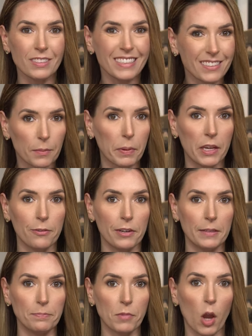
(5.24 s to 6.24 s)

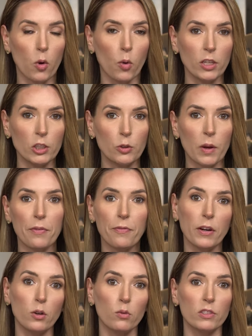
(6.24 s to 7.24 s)
disappearing. According to a
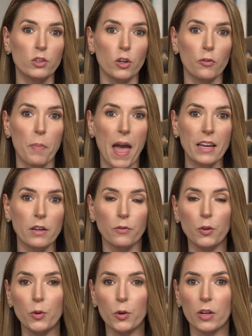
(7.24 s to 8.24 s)
Federal Reserve Bank of
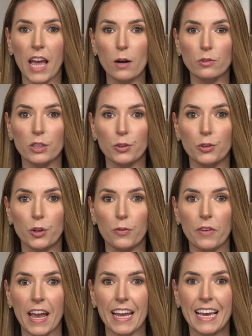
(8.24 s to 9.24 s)
New York housing
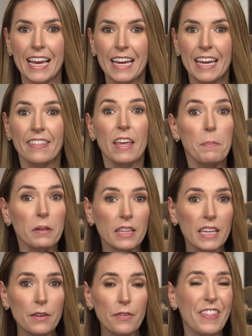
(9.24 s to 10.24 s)
survey, they
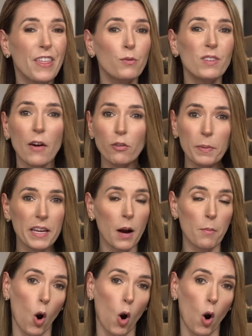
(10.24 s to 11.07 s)
believe they'll never become